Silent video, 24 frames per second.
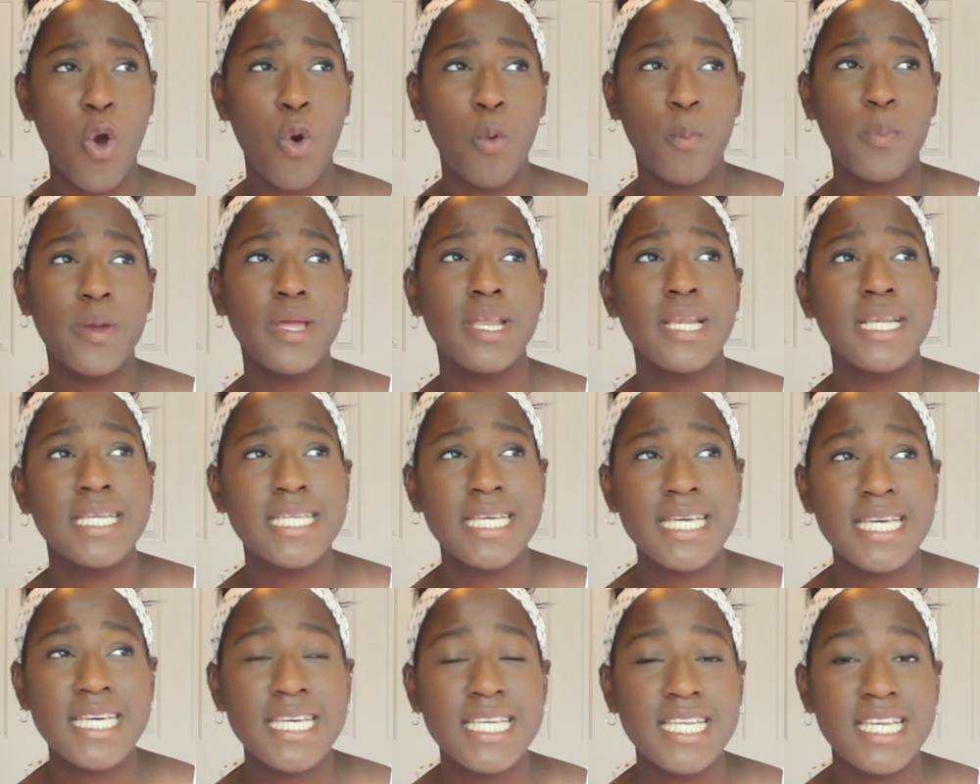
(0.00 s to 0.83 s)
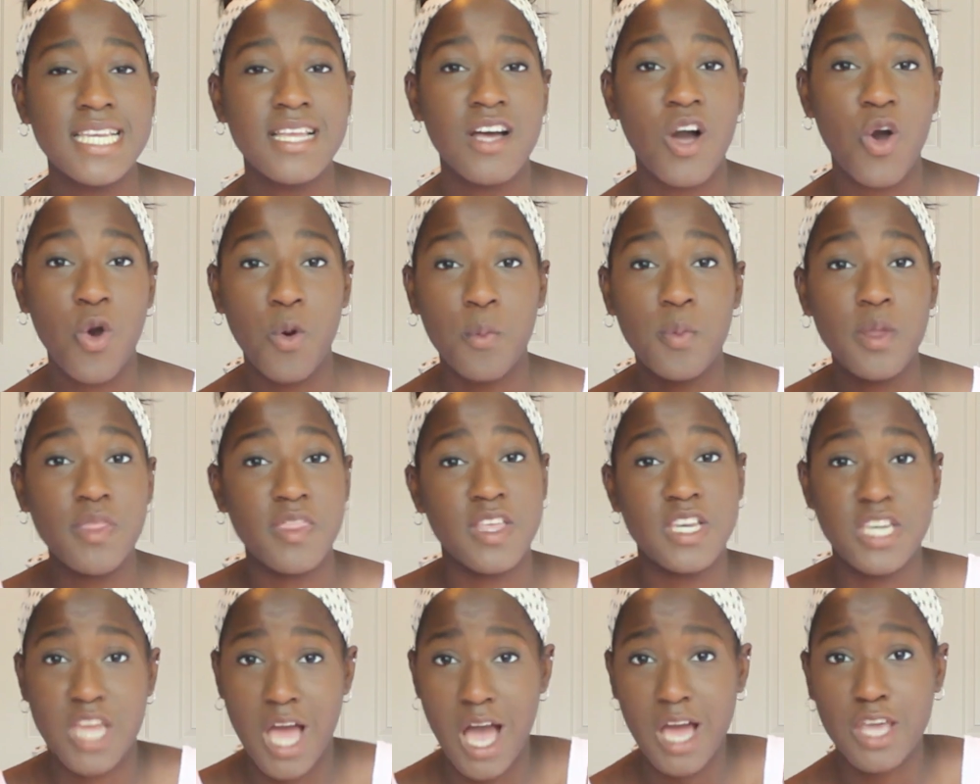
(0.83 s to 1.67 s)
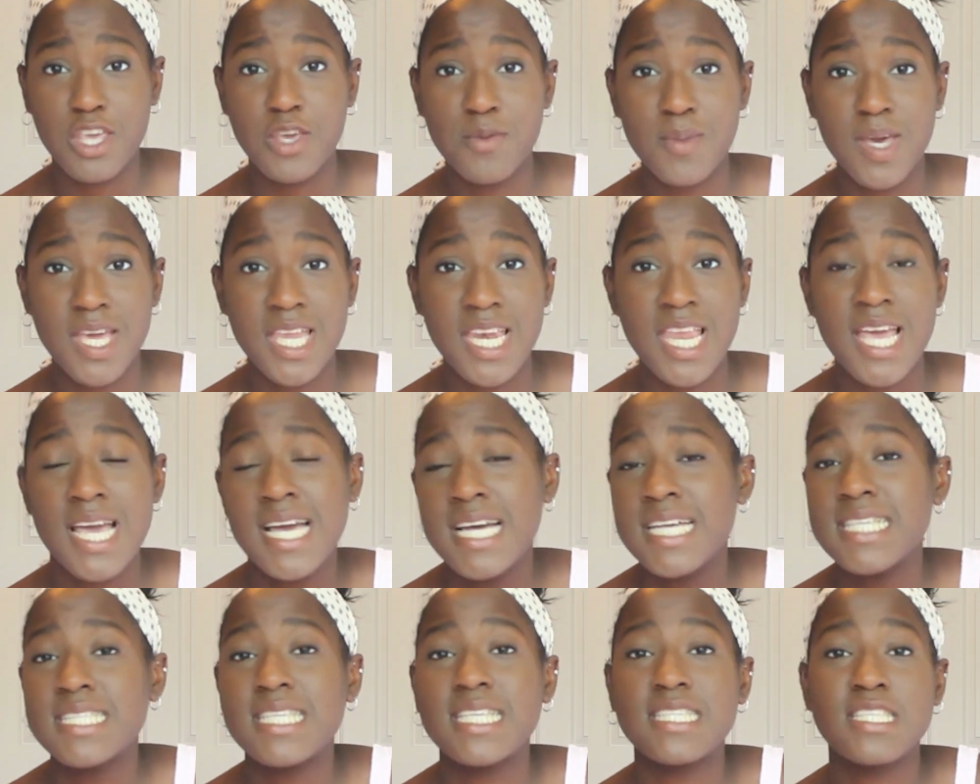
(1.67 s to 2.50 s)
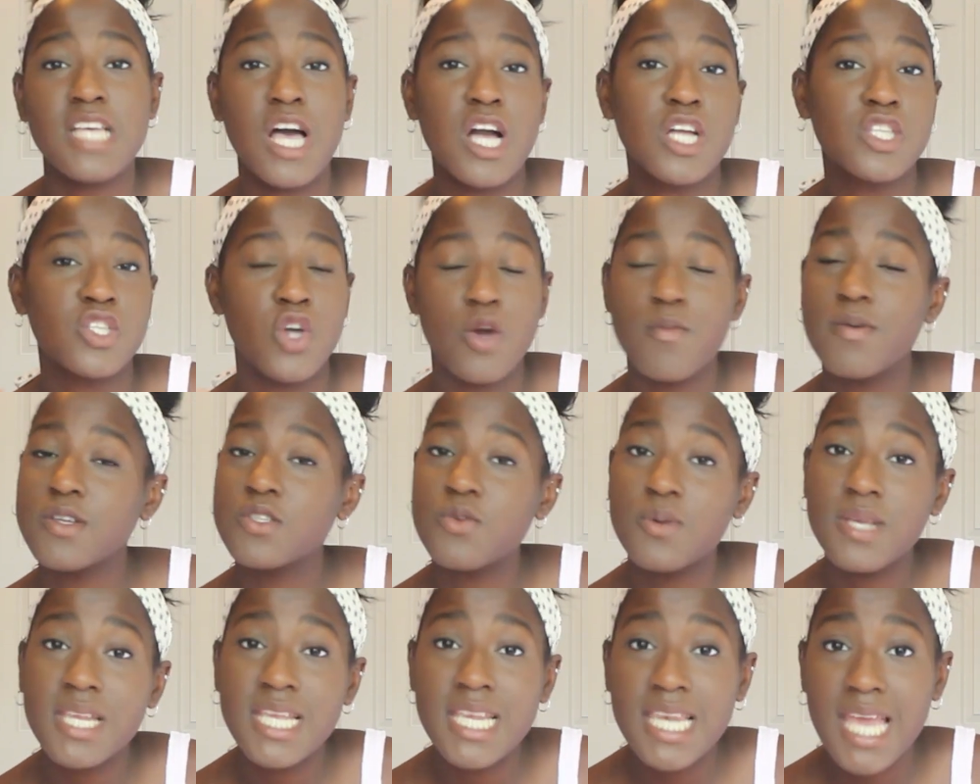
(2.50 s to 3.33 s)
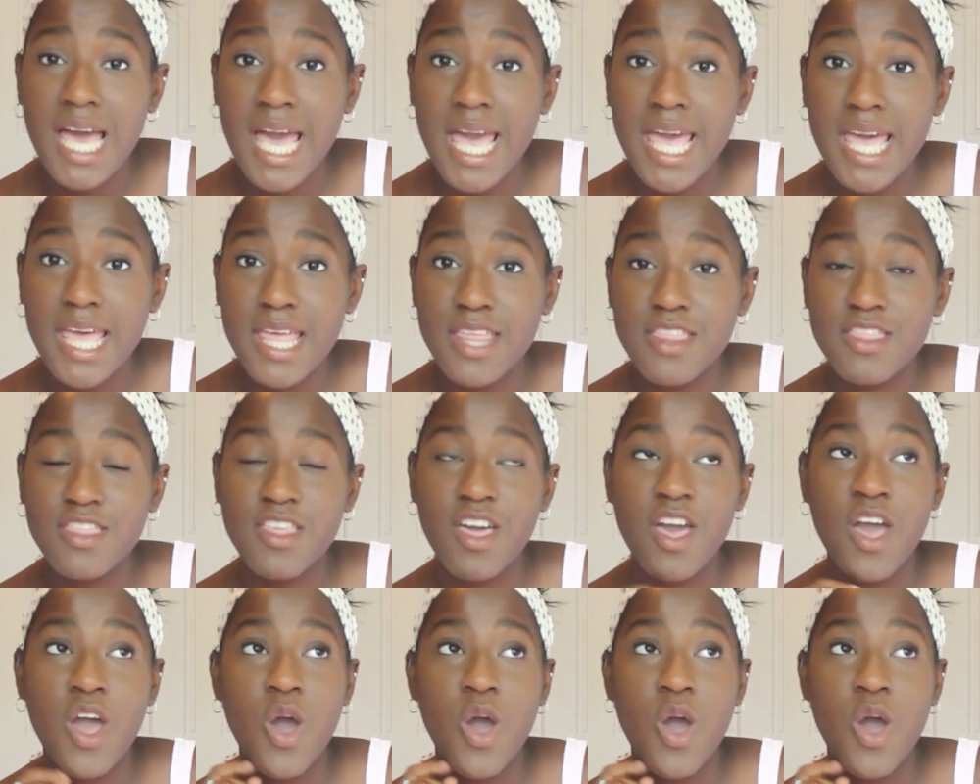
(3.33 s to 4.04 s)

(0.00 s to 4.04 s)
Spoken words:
opened the document since October 29th